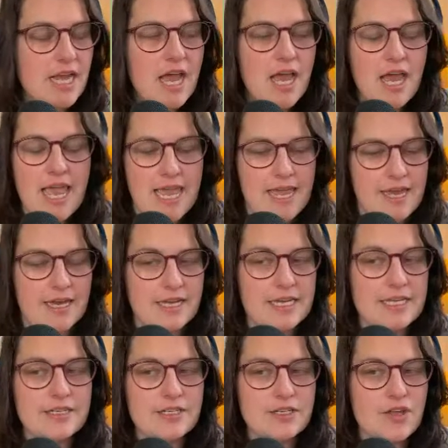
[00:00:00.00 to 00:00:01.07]

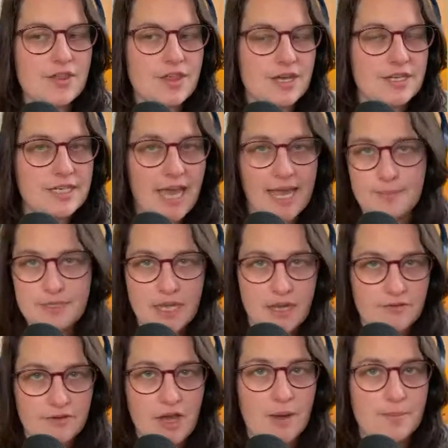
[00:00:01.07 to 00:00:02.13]
and the types
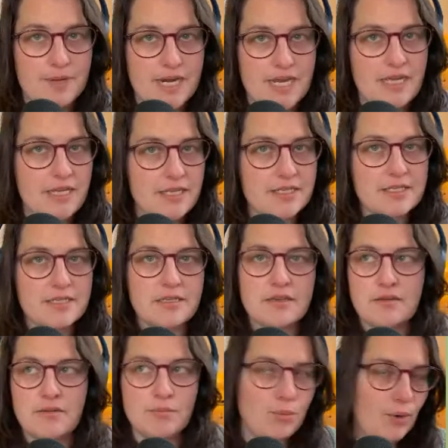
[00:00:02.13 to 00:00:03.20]
of companies,
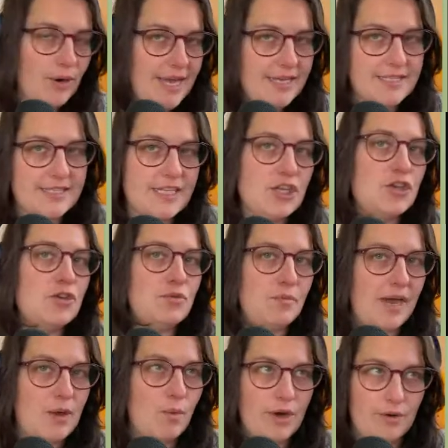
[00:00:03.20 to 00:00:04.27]
brands that you
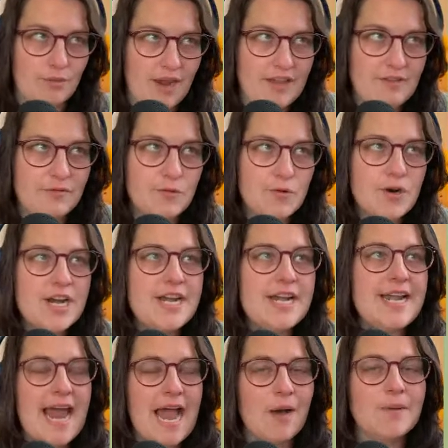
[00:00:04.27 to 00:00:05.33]
might want to write for,
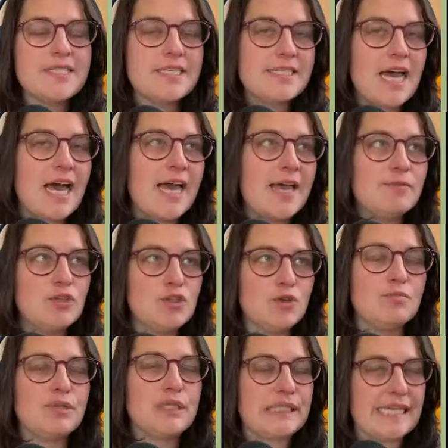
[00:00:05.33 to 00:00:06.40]
now is the time to
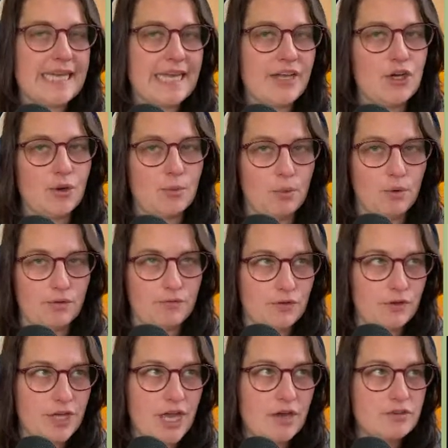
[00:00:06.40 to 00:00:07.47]
plan your
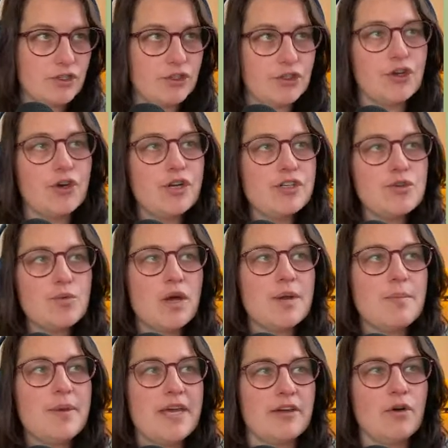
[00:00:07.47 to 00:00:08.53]
portfolio. So you're going to want to
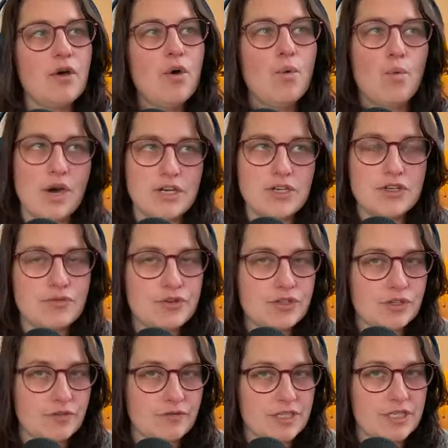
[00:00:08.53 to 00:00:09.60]
pick 1 to 3
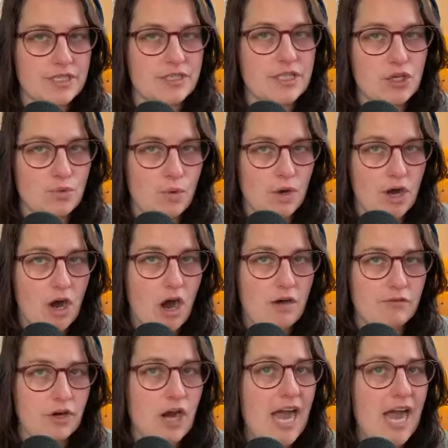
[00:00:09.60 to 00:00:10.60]
services that you want to offer.